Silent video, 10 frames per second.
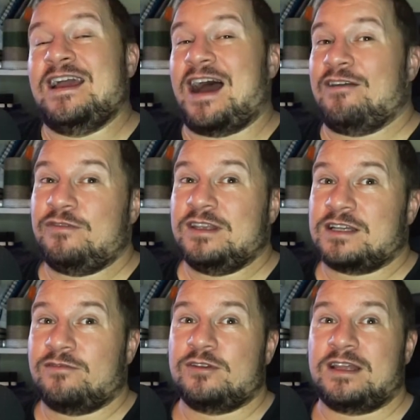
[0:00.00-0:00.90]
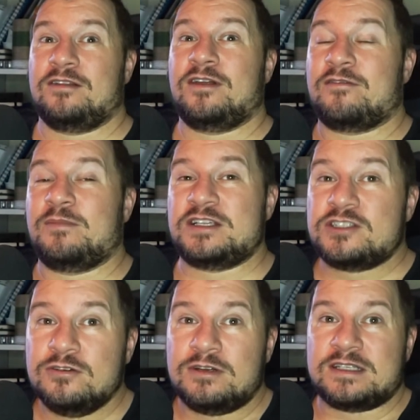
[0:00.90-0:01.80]
I've discovered that a lot of my
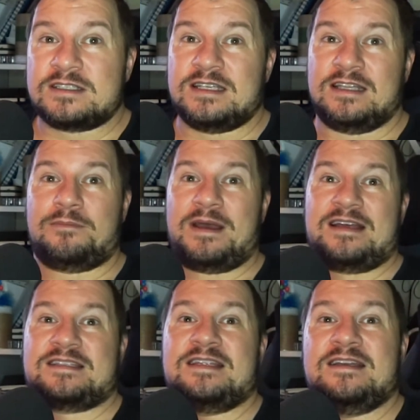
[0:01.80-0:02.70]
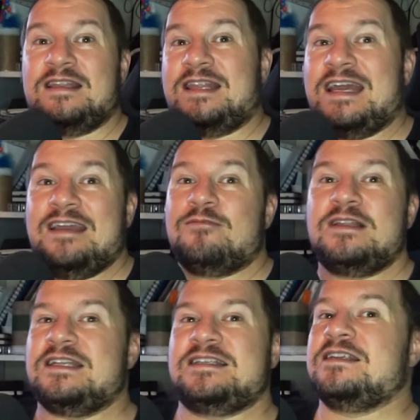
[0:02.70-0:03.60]
students in the past, they
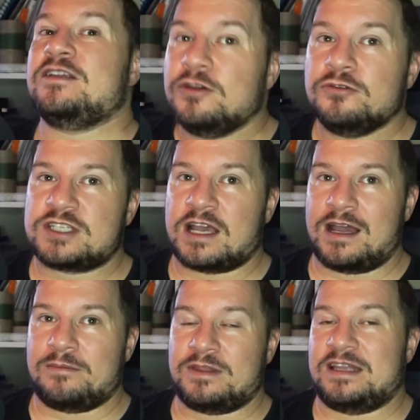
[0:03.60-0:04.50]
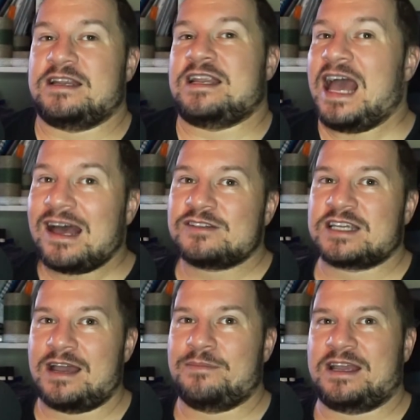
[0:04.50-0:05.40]
really didn't use Skype. They didn't have
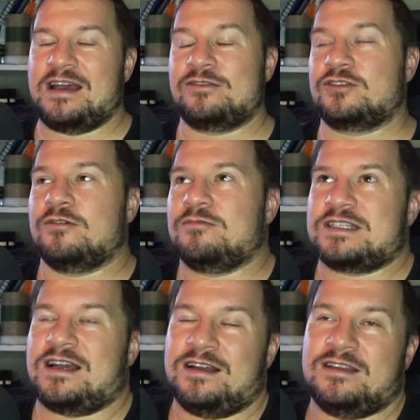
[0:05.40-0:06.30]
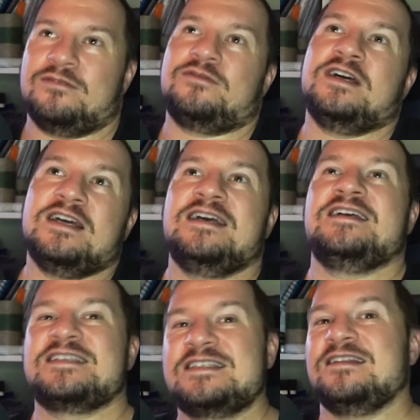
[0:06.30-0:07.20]
Skype accounts. So it was kind of
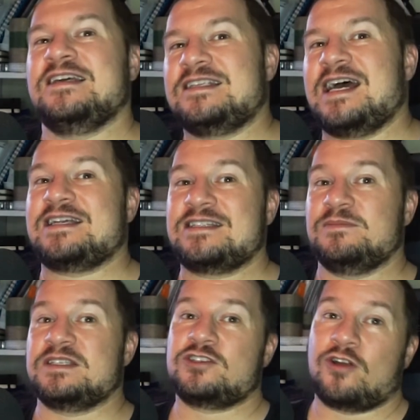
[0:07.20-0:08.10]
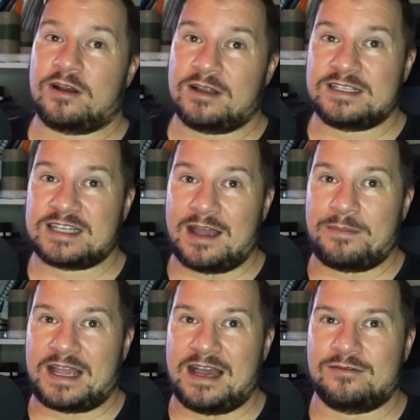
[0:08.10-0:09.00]
silly to ask them to start a Skype
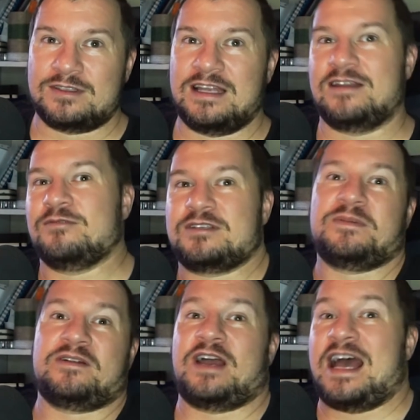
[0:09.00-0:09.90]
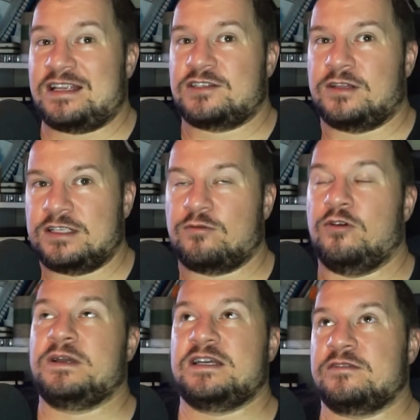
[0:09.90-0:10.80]
account. And it was a bit of a hassle as well
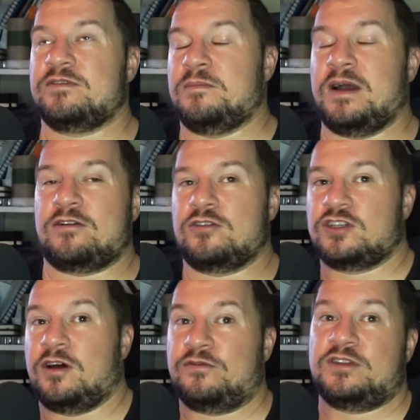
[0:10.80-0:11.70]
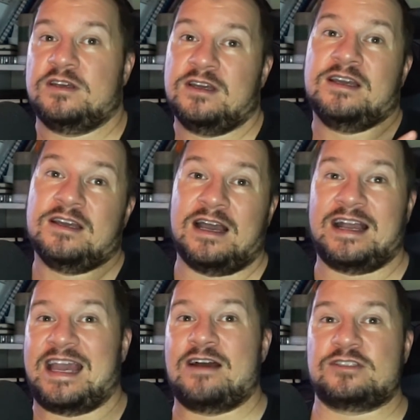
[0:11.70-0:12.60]
because of the Microsoft
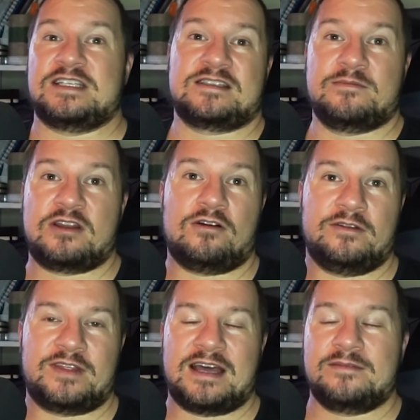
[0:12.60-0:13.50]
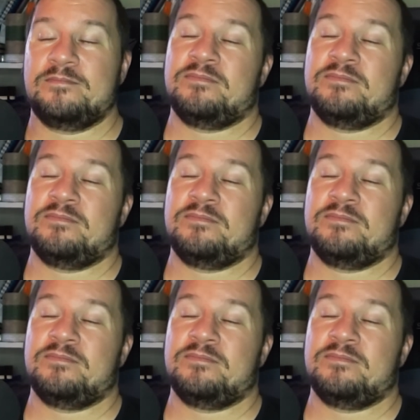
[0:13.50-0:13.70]
account system and all of that.